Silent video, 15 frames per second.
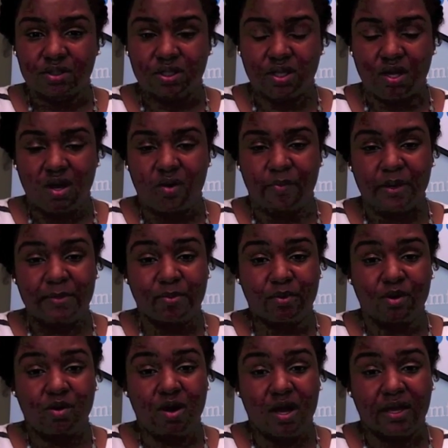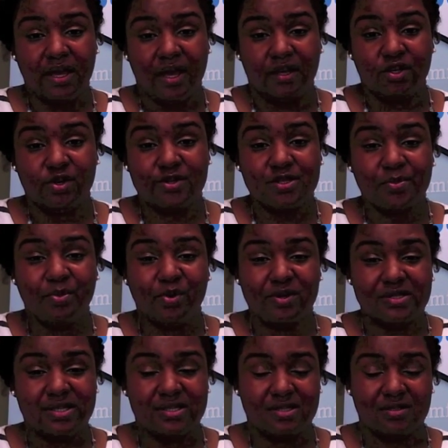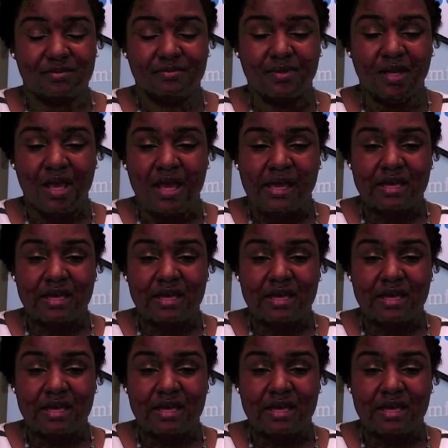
You know, people, again, your support system